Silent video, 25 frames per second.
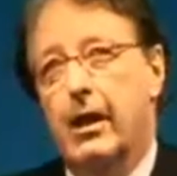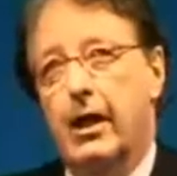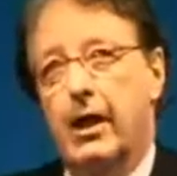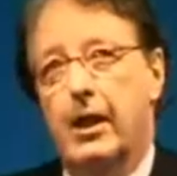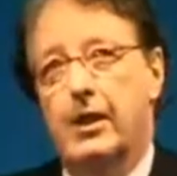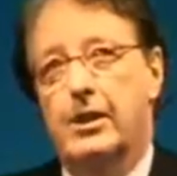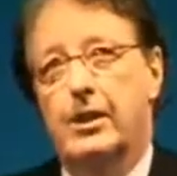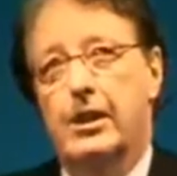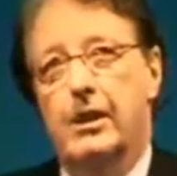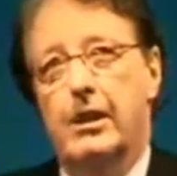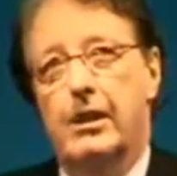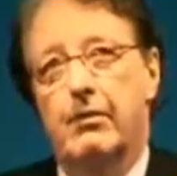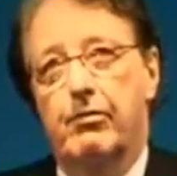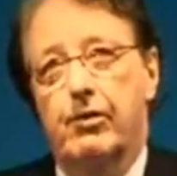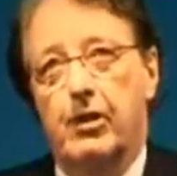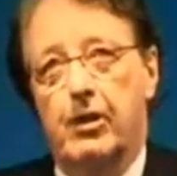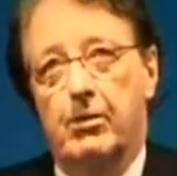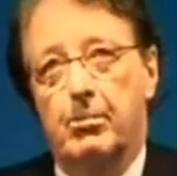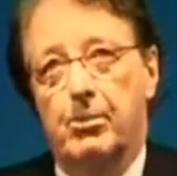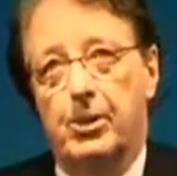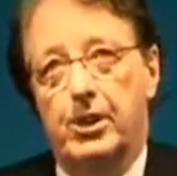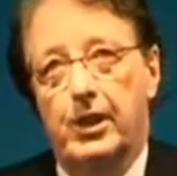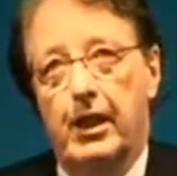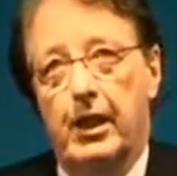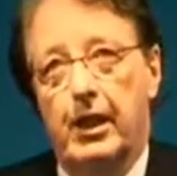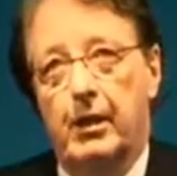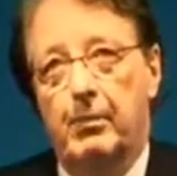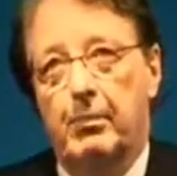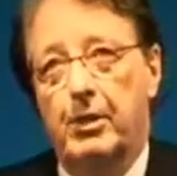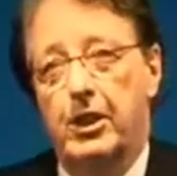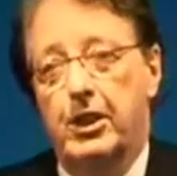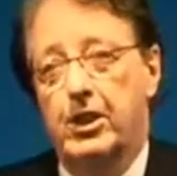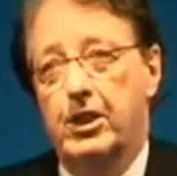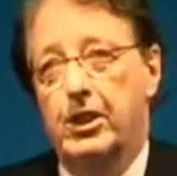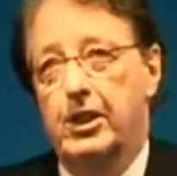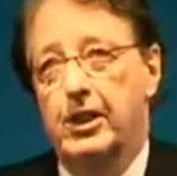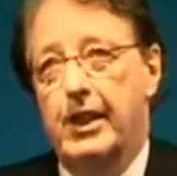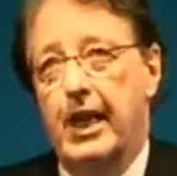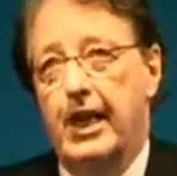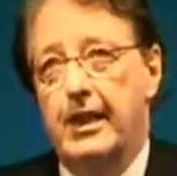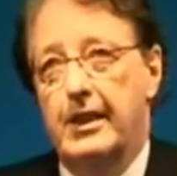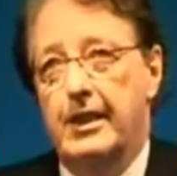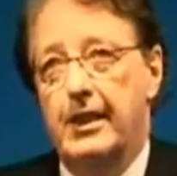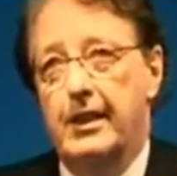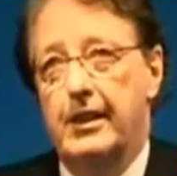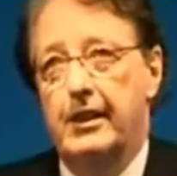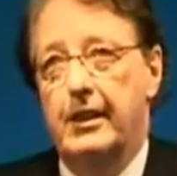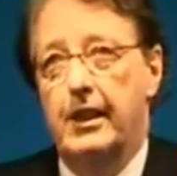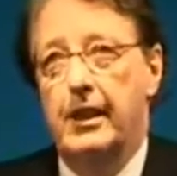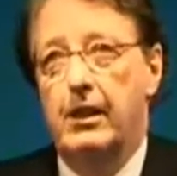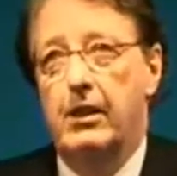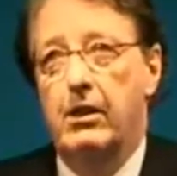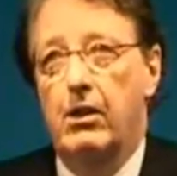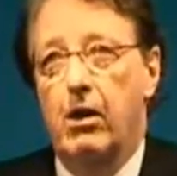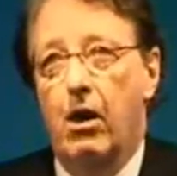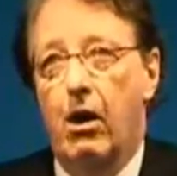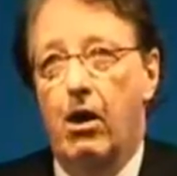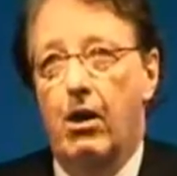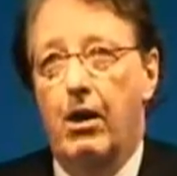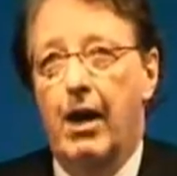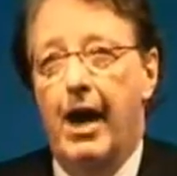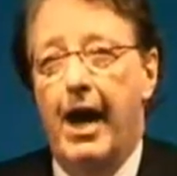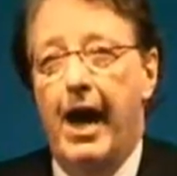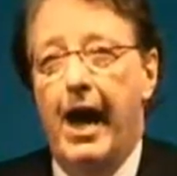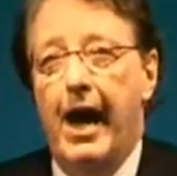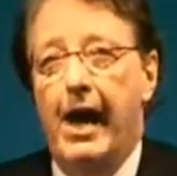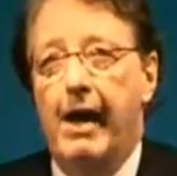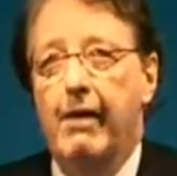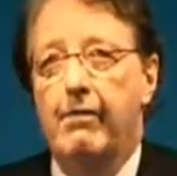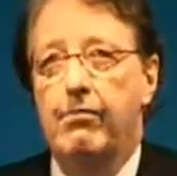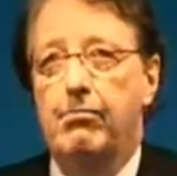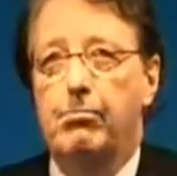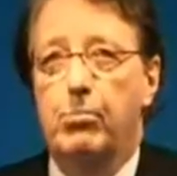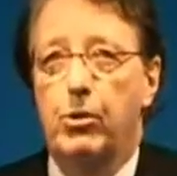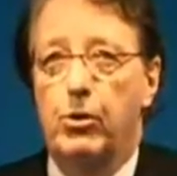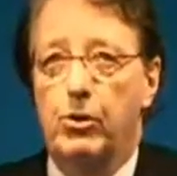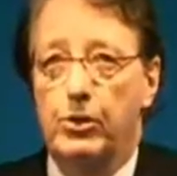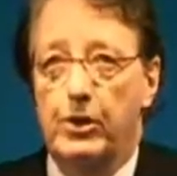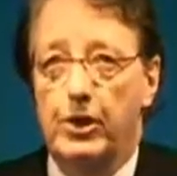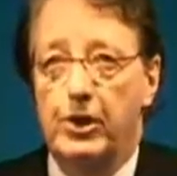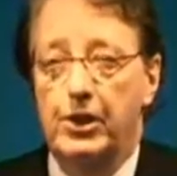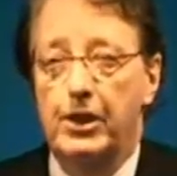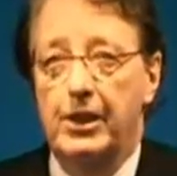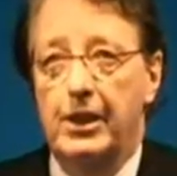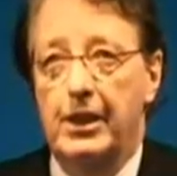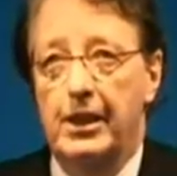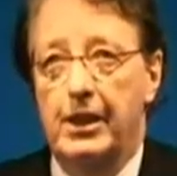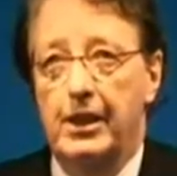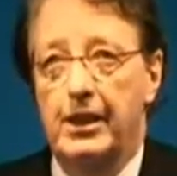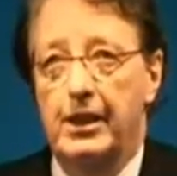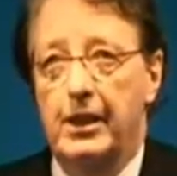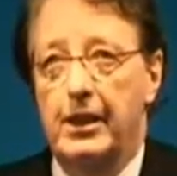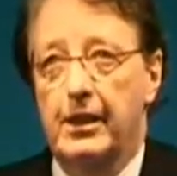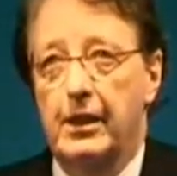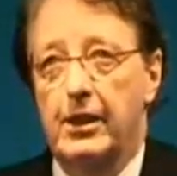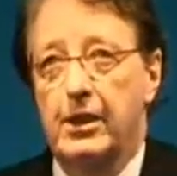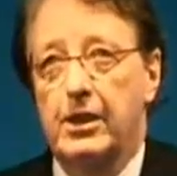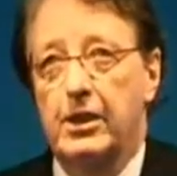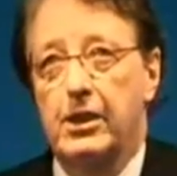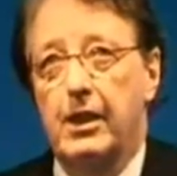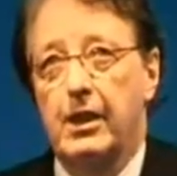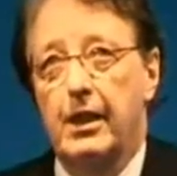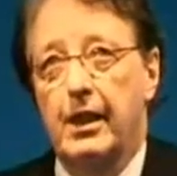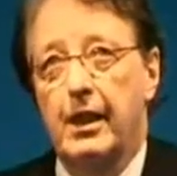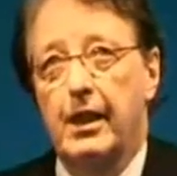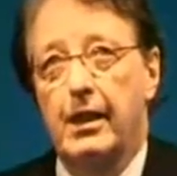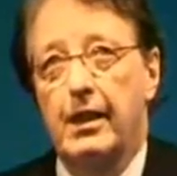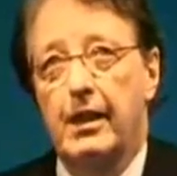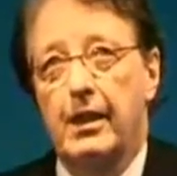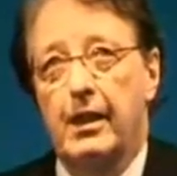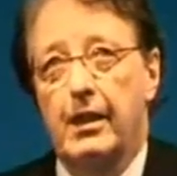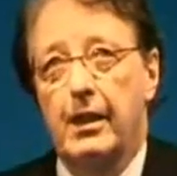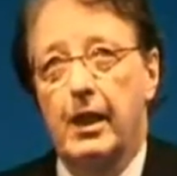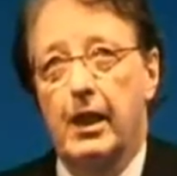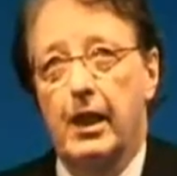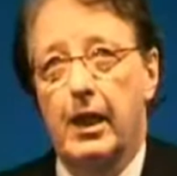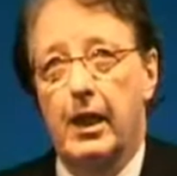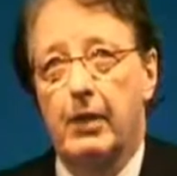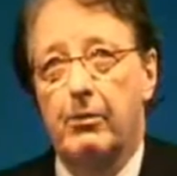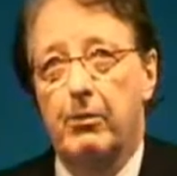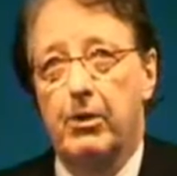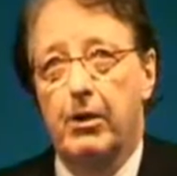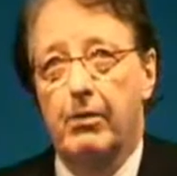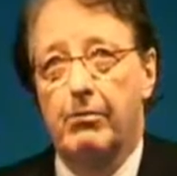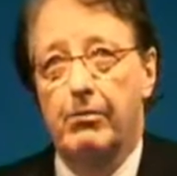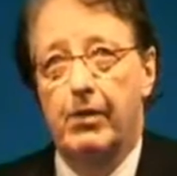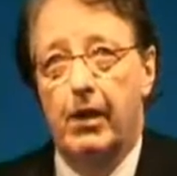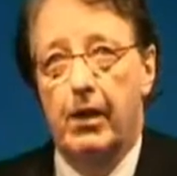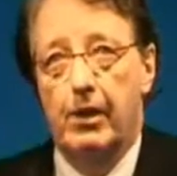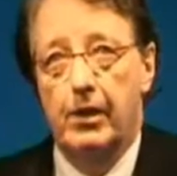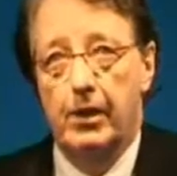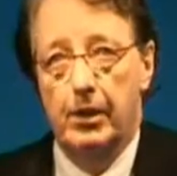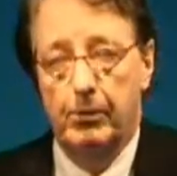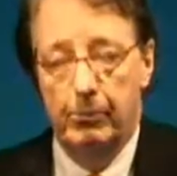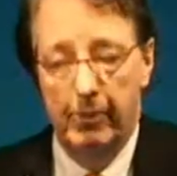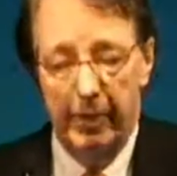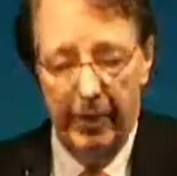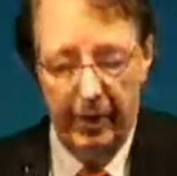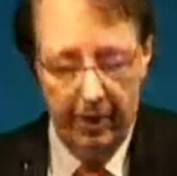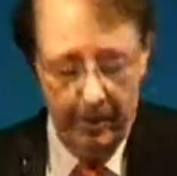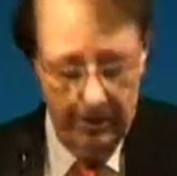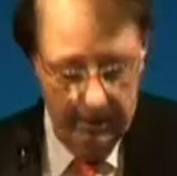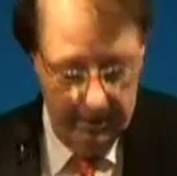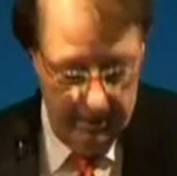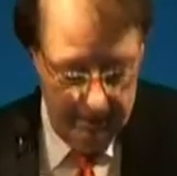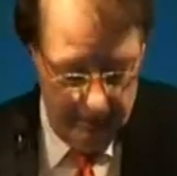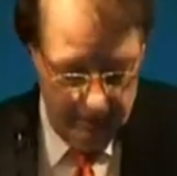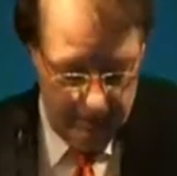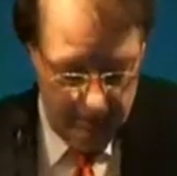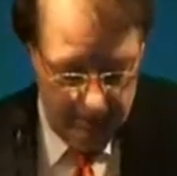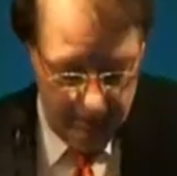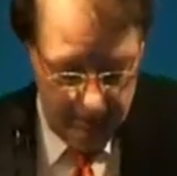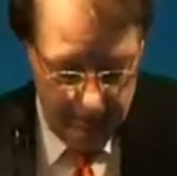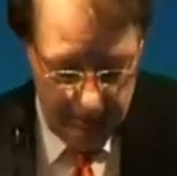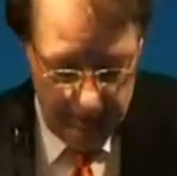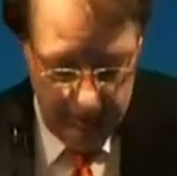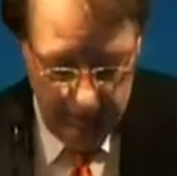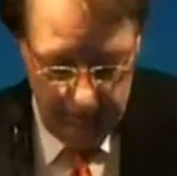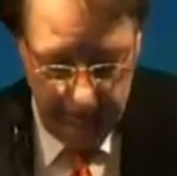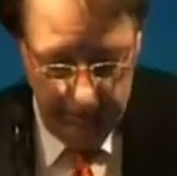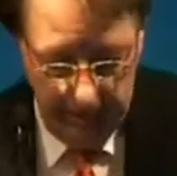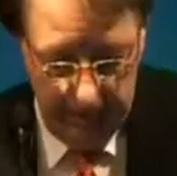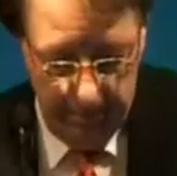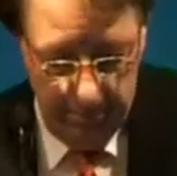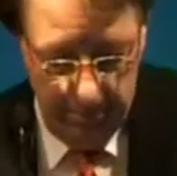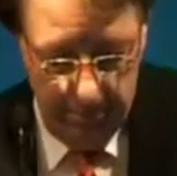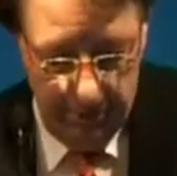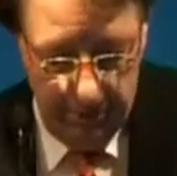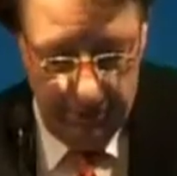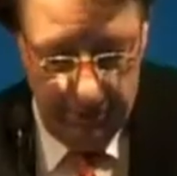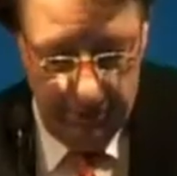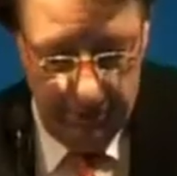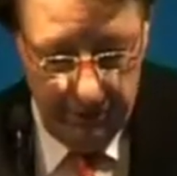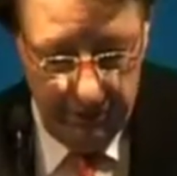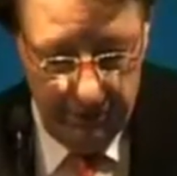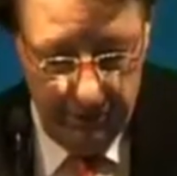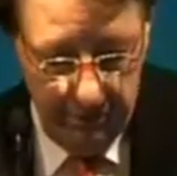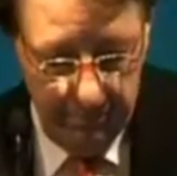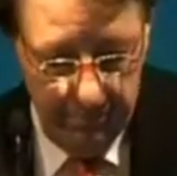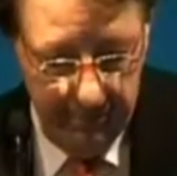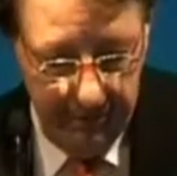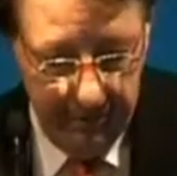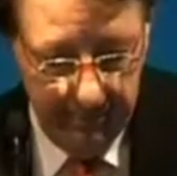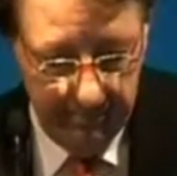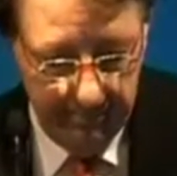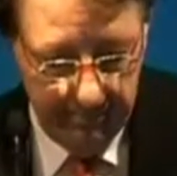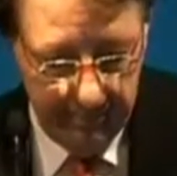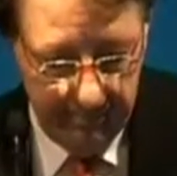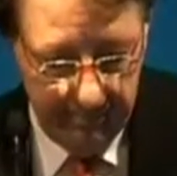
a significant percent of the patients actually did not have bone disease in a study that they were evaluating bone therapy.